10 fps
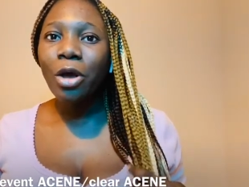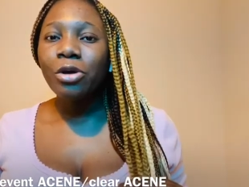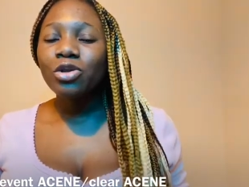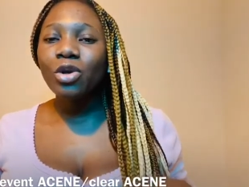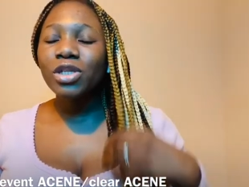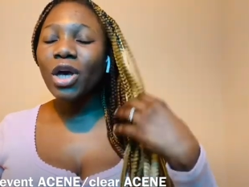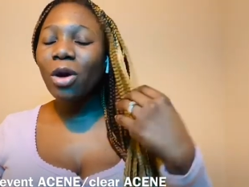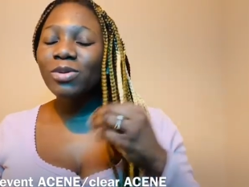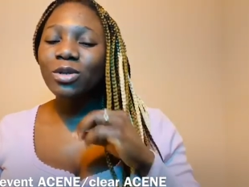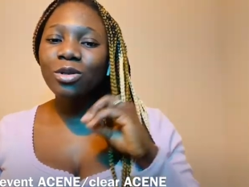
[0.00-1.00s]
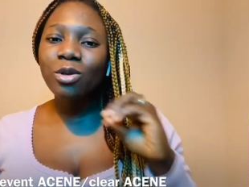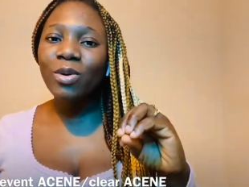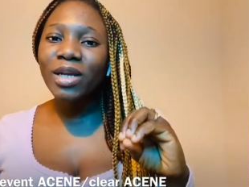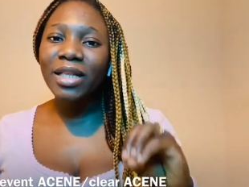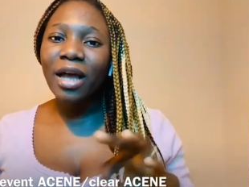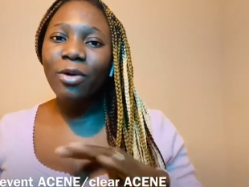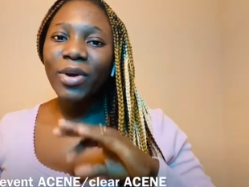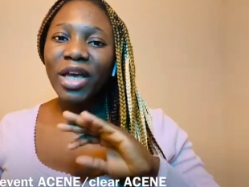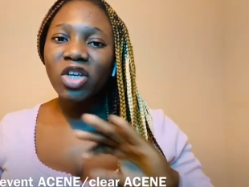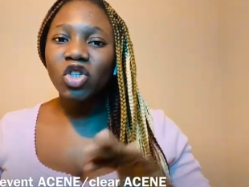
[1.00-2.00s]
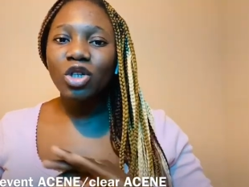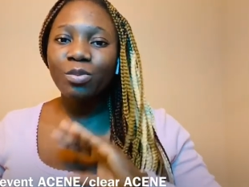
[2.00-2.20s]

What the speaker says: So it helps in slowing down aging